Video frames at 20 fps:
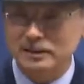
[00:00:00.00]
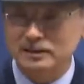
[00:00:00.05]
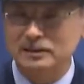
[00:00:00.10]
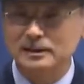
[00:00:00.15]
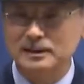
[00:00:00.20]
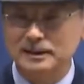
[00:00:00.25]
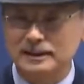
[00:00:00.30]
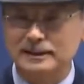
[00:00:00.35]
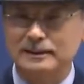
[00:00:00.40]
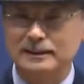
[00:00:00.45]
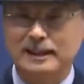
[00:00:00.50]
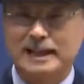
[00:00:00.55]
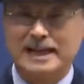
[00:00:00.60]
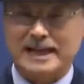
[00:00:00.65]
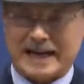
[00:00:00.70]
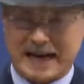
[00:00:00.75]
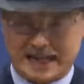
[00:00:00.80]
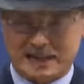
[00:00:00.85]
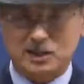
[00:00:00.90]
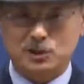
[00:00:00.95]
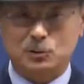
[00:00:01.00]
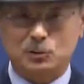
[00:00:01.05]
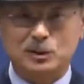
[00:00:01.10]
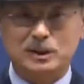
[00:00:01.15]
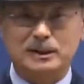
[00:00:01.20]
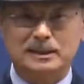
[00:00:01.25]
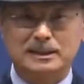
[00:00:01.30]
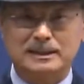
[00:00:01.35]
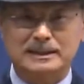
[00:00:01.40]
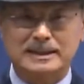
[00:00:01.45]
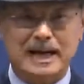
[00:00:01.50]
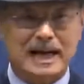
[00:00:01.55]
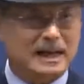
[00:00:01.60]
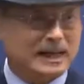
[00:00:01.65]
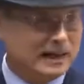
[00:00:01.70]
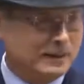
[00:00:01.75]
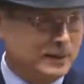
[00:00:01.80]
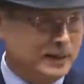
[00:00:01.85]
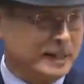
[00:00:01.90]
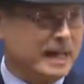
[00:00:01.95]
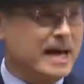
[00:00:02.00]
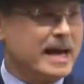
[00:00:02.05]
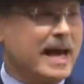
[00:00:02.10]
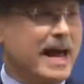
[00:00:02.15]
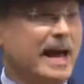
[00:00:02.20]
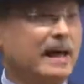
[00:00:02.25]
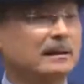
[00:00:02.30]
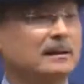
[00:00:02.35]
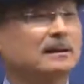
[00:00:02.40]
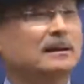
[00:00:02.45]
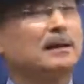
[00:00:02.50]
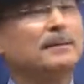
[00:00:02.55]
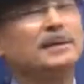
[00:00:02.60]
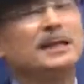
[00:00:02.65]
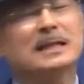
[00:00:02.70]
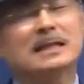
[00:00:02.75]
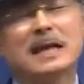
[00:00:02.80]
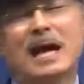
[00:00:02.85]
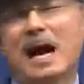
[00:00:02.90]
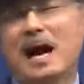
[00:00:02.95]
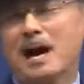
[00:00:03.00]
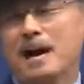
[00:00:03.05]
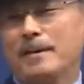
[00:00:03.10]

than the other brands, if you can do this,